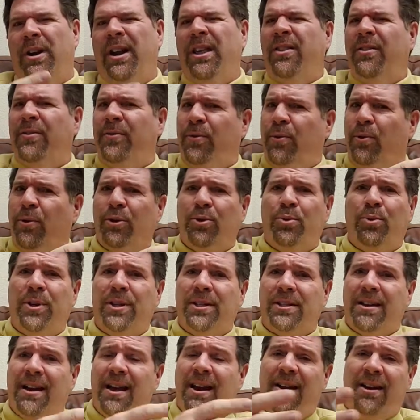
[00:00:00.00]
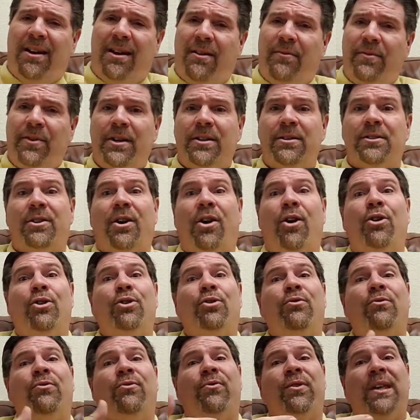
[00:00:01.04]
And the fourth one is kind of obvious. Are
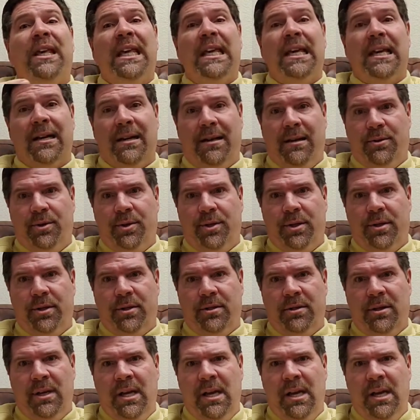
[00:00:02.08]
you fee conscious?